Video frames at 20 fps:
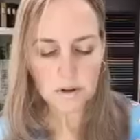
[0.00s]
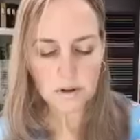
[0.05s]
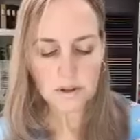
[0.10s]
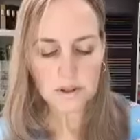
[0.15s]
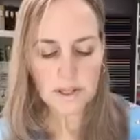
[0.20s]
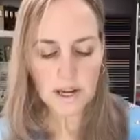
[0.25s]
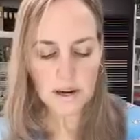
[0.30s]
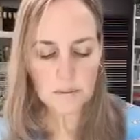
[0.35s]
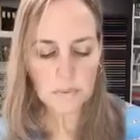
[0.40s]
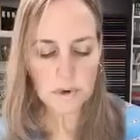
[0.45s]

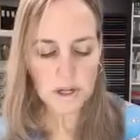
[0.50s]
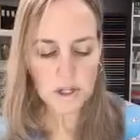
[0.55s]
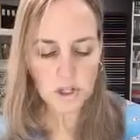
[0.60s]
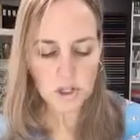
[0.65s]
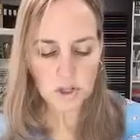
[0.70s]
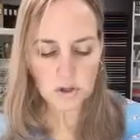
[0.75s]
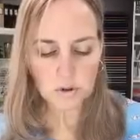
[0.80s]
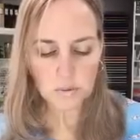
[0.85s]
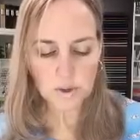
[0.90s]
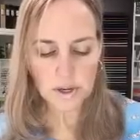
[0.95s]
die
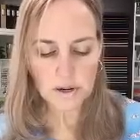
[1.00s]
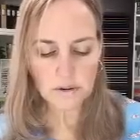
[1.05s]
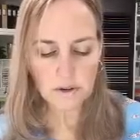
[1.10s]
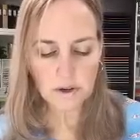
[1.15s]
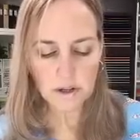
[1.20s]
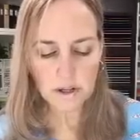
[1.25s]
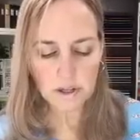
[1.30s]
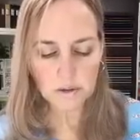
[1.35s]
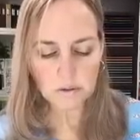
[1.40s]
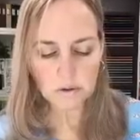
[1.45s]
brush or
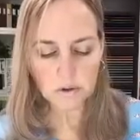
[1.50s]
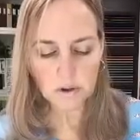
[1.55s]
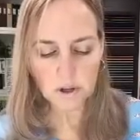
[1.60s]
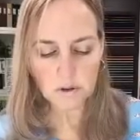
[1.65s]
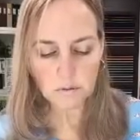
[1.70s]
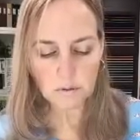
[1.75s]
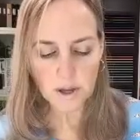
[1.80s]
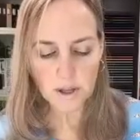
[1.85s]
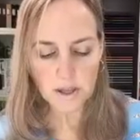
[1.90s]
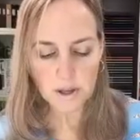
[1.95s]
whatever and
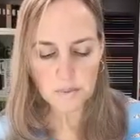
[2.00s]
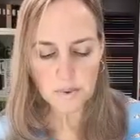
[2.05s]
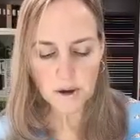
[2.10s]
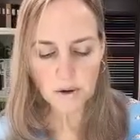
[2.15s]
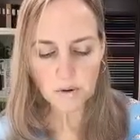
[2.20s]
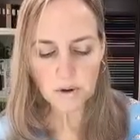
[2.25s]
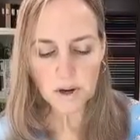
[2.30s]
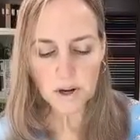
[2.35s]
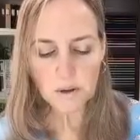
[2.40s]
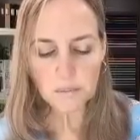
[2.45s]
run them
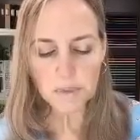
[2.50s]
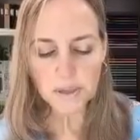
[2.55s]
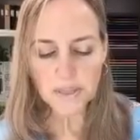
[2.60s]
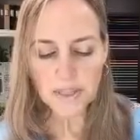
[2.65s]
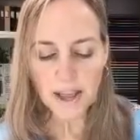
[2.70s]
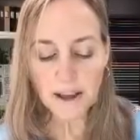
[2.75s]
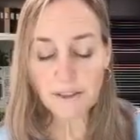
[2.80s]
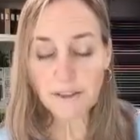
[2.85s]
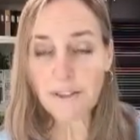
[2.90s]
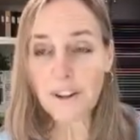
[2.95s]
out. But
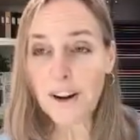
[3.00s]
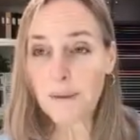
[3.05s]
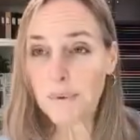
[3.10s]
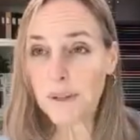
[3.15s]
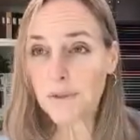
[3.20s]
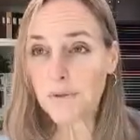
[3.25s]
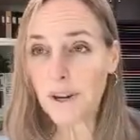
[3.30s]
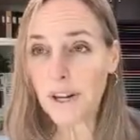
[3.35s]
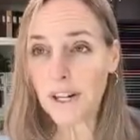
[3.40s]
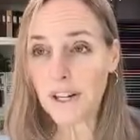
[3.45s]
that frame
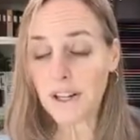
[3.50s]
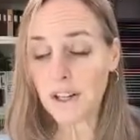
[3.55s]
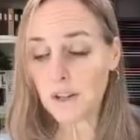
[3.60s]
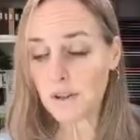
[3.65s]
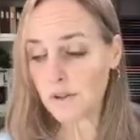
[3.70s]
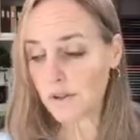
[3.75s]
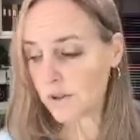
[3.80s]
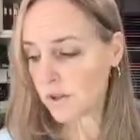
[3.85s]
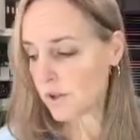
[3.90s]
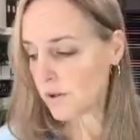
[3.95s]
is ready to
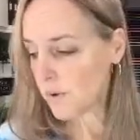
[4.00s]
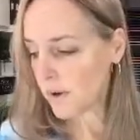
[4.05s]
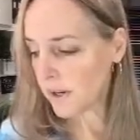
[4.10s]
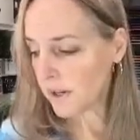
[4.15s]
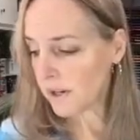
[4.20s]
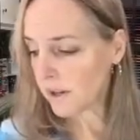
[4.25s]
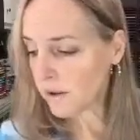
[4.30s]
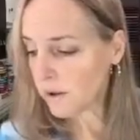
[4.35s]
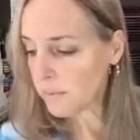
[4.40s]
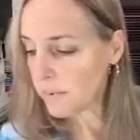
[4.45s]
use too on
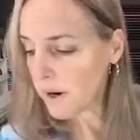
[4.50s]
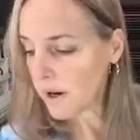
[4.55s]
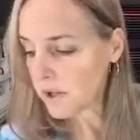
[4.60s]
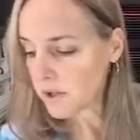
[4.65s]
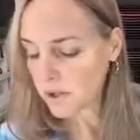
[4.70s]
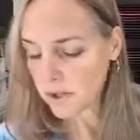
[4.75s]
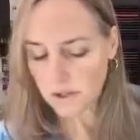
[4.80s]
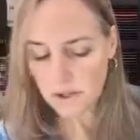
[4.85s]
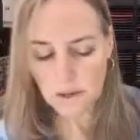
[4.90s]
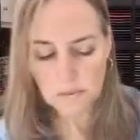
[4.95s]
another
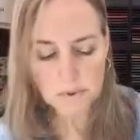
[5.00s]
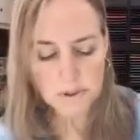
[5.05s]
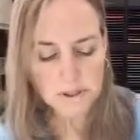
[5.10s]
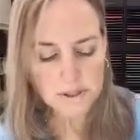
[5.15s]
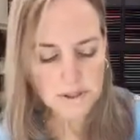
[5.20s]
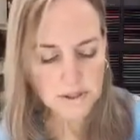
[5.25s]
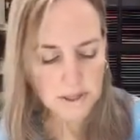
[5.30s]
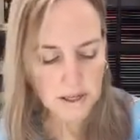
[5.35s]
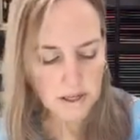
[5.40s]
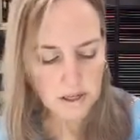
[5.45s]
project. I'm
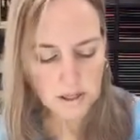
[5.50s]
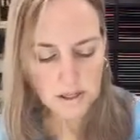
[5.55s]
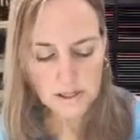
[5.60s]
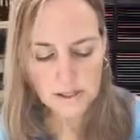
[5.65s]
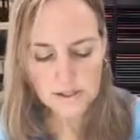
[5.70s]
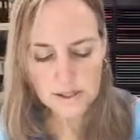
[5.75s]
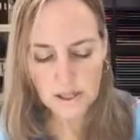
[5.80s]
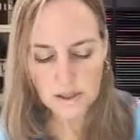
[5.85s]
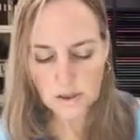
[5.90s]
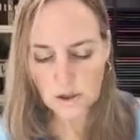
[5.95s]
just going to
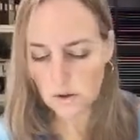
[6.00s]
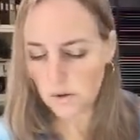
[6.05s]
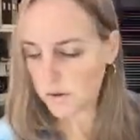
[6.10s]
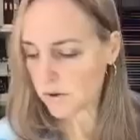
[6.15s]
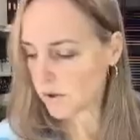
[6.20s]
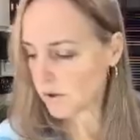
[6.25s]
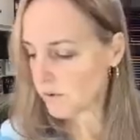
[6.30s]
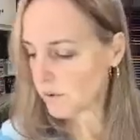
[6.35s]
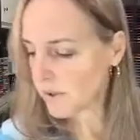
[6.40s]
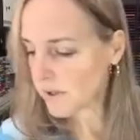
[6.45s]
set those
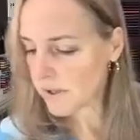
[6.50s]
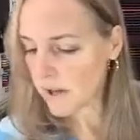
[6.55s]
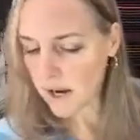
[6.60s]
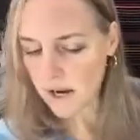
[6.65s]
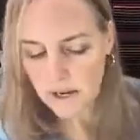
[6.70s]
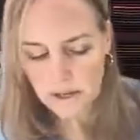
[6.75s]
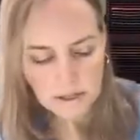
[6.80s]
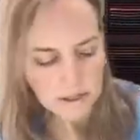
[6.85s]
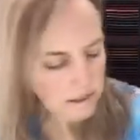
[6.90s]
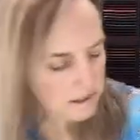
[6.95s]
2
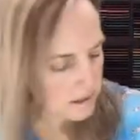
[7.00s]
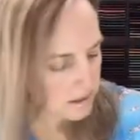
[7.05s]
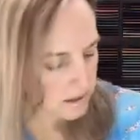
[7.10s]
aside.